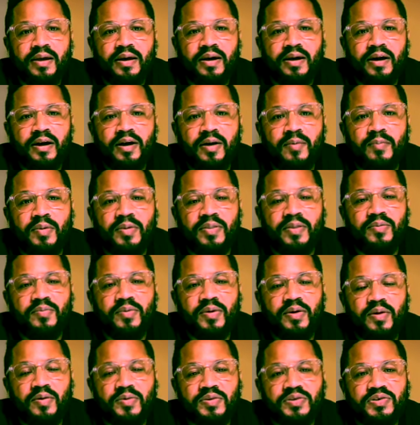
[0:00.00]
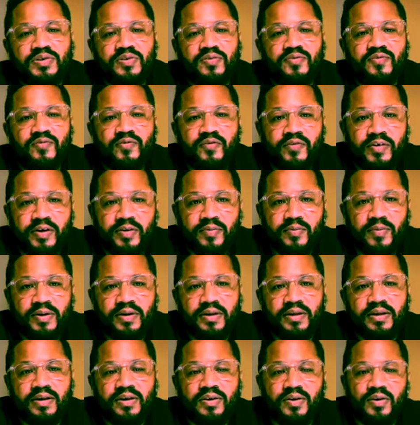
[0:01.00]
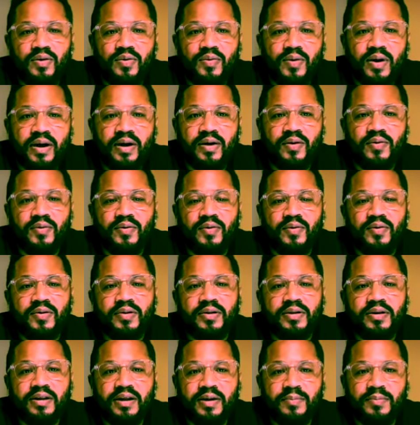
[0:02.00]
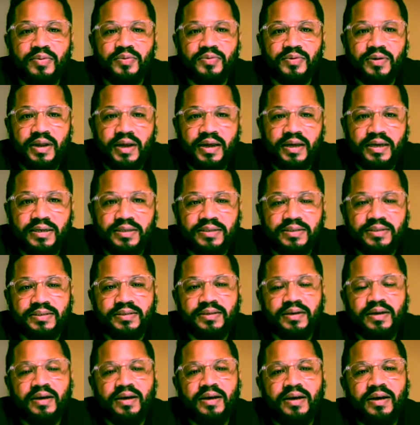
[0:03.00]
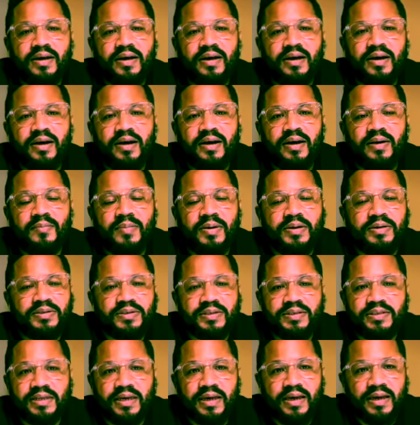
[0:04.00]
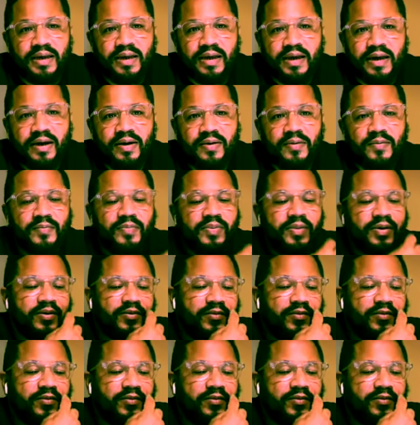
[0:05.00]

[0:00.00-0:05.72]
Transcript: uh, but they would also frequently go out on double dates um, and just hang out.